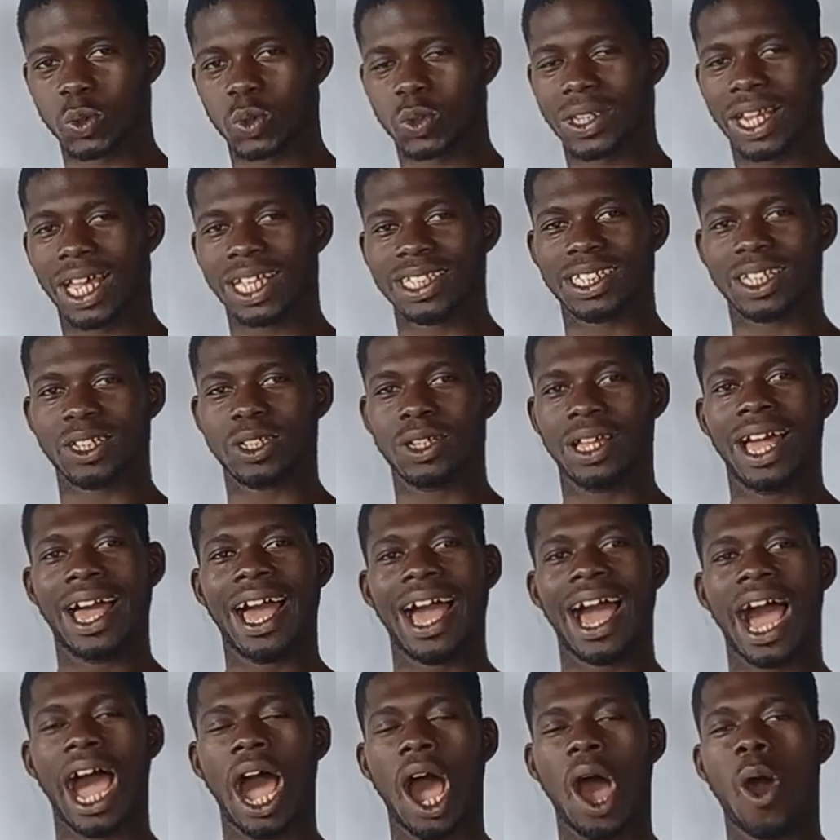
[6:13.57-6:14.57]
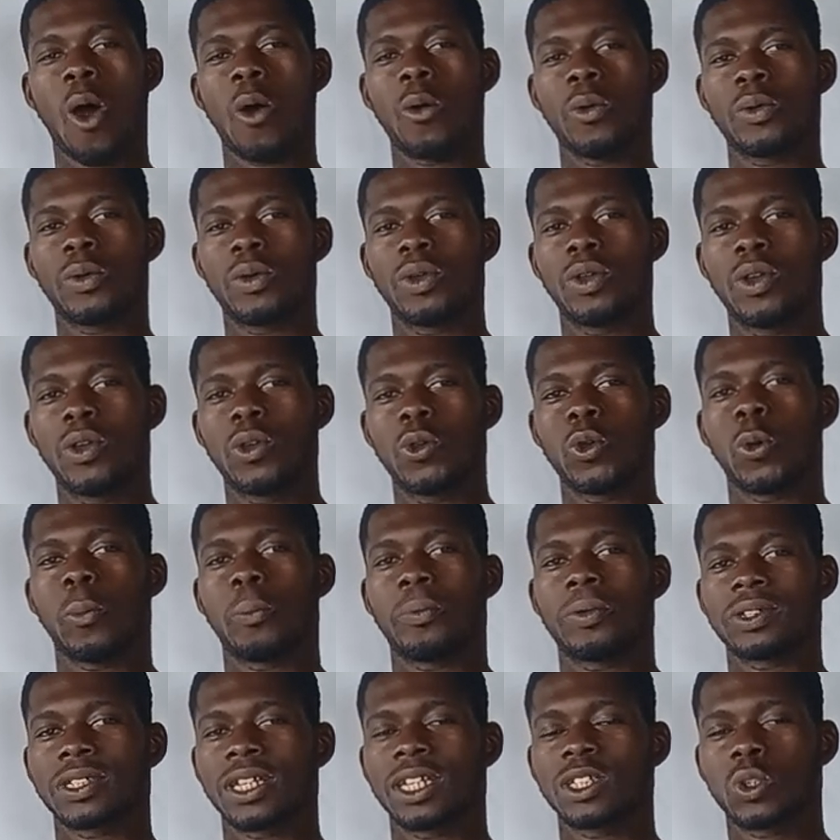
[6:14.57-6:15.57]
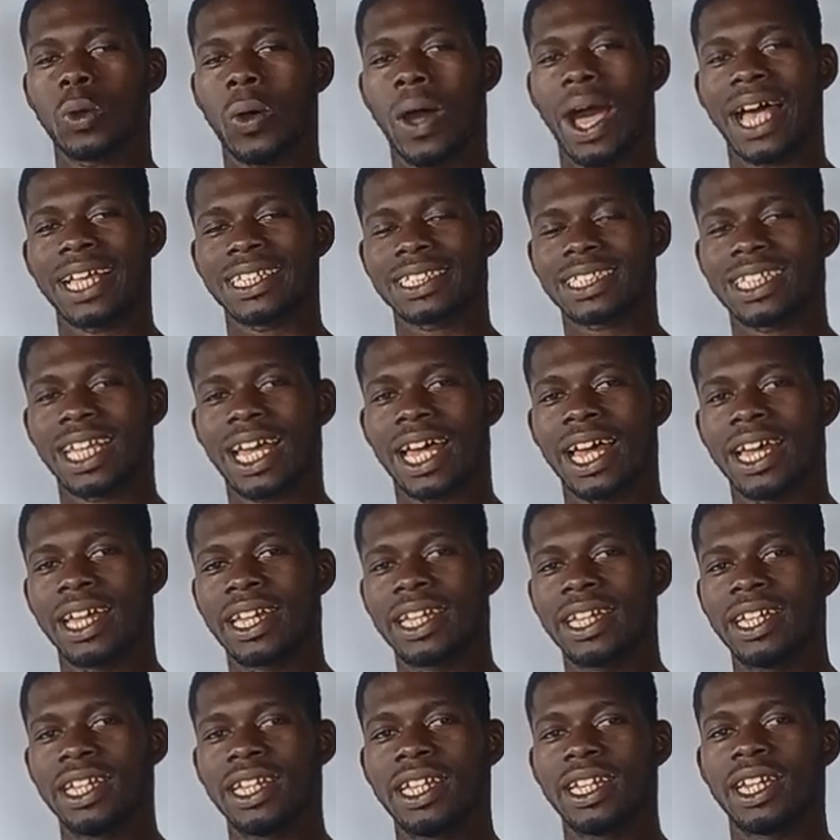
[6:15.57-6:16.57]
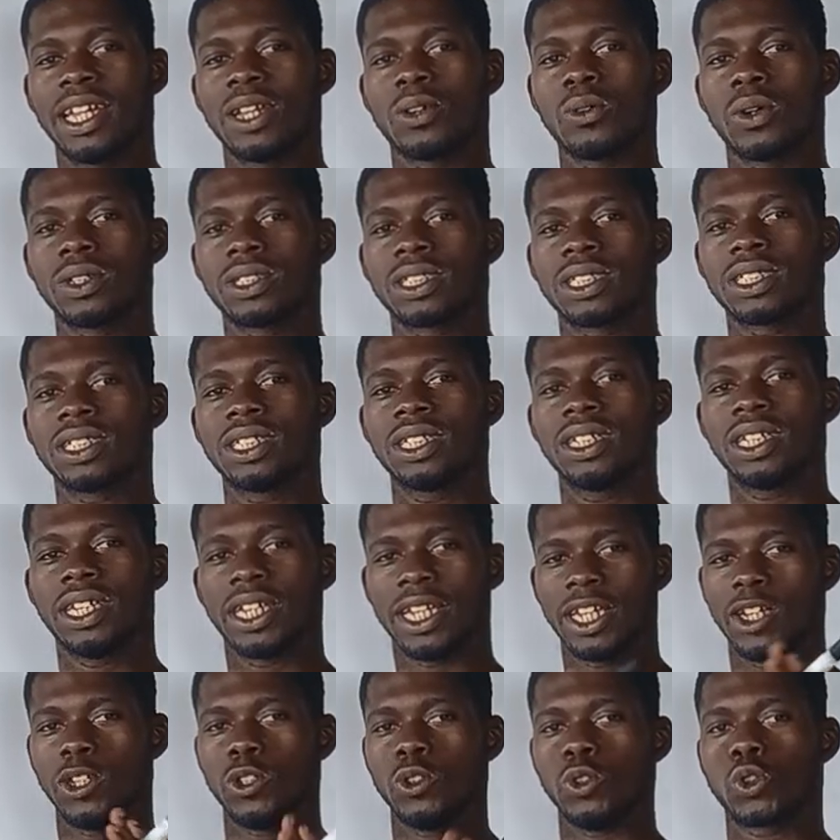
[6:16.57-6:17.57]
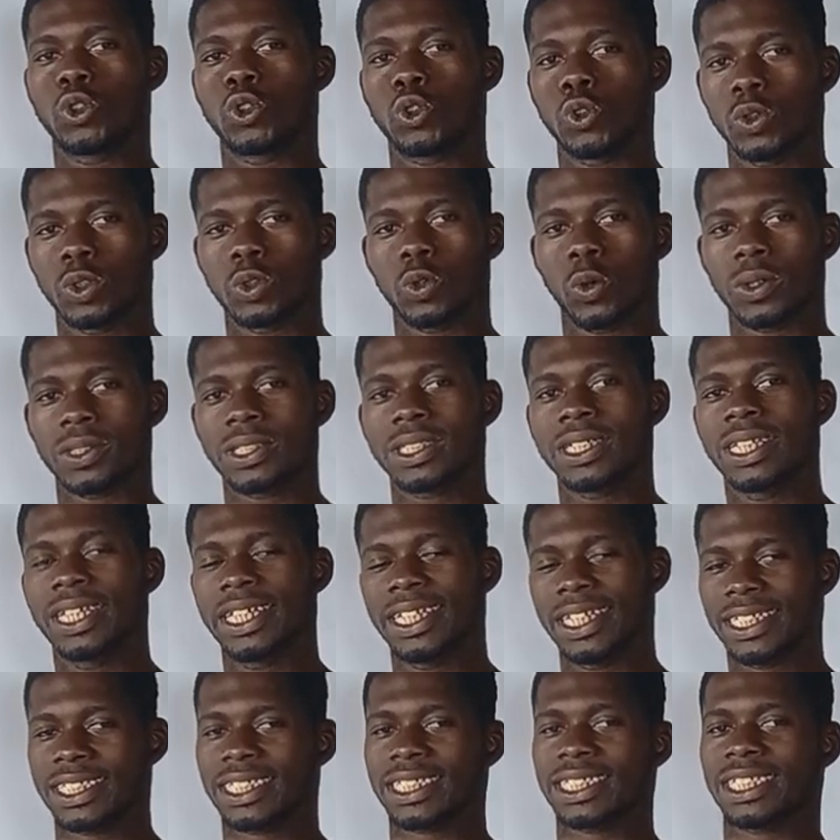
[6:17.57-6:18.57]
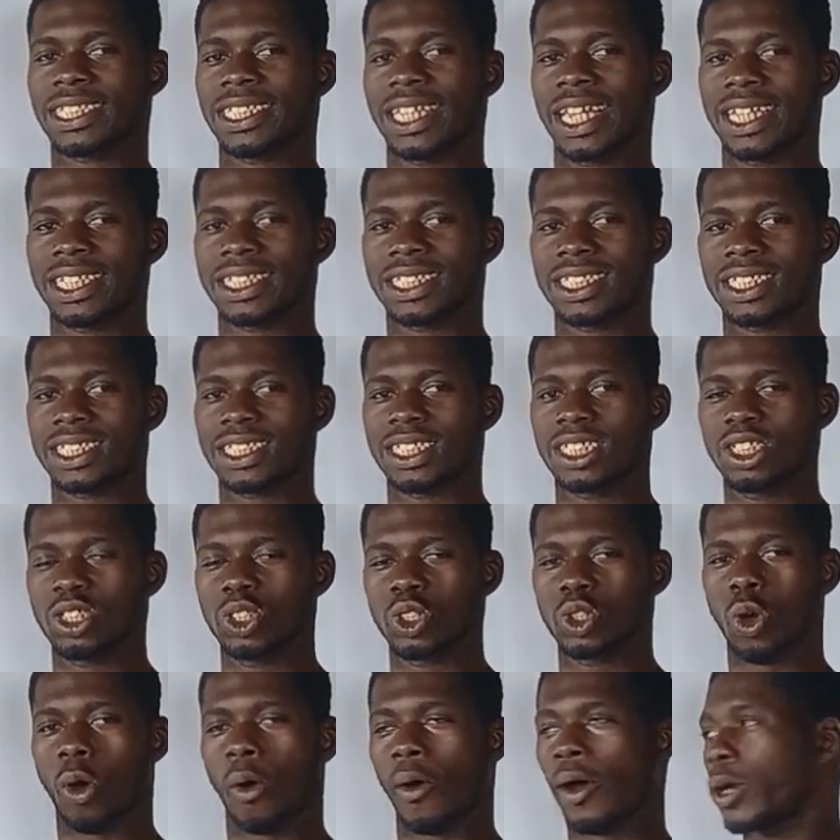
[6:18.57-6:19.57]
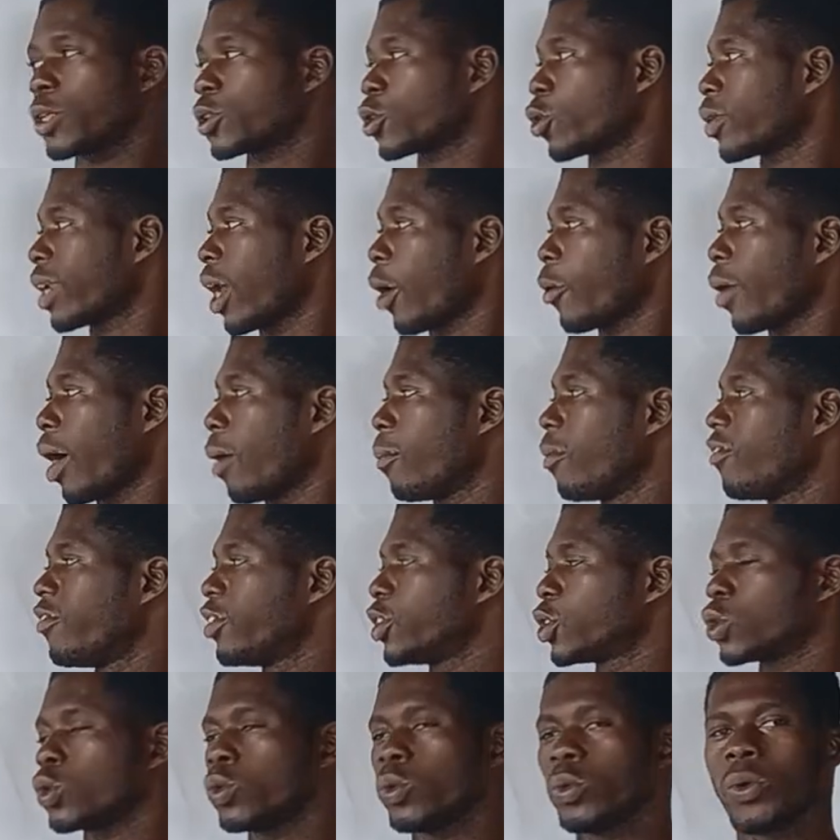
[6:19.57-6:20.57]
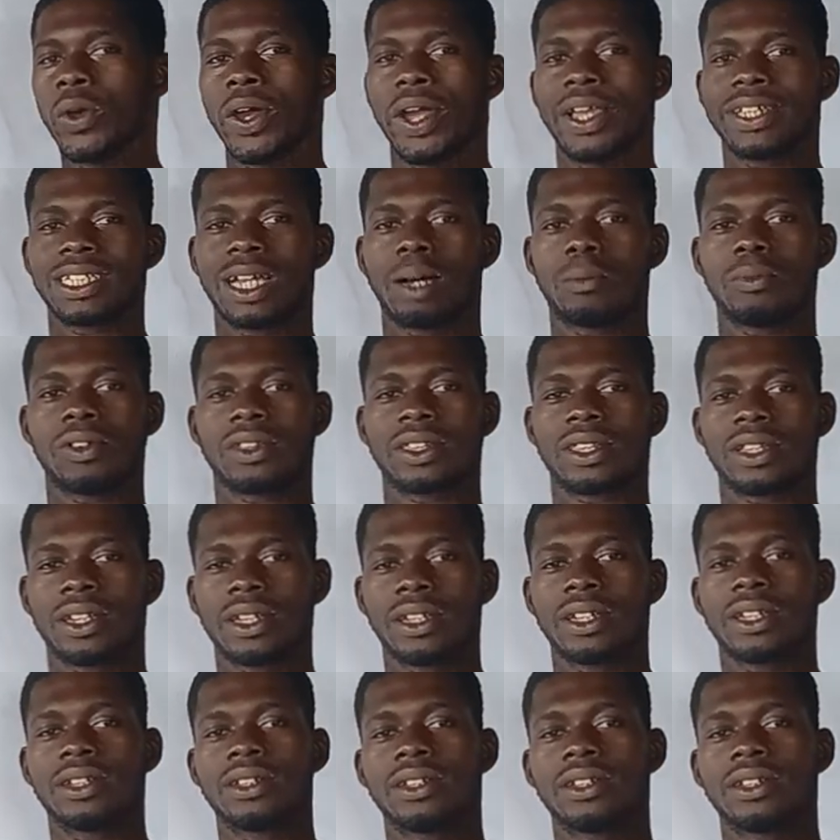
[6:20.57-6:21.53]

So that's it. How you present your answer in true what? Set. Okay, so now we are moving to example 3.